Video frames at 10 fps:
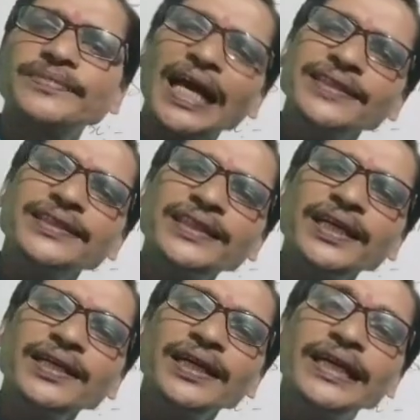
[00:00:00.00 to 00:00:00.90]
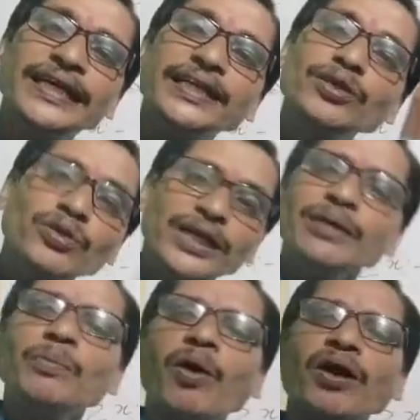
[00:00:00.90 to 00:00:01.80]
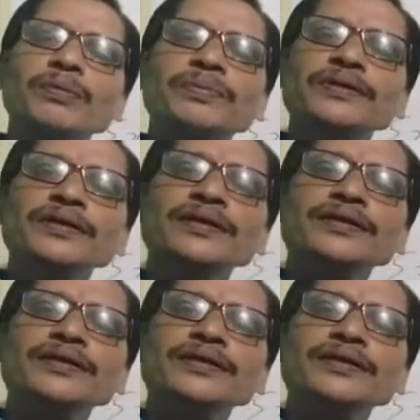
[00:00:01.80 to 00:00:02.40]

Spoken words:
And still, including verb,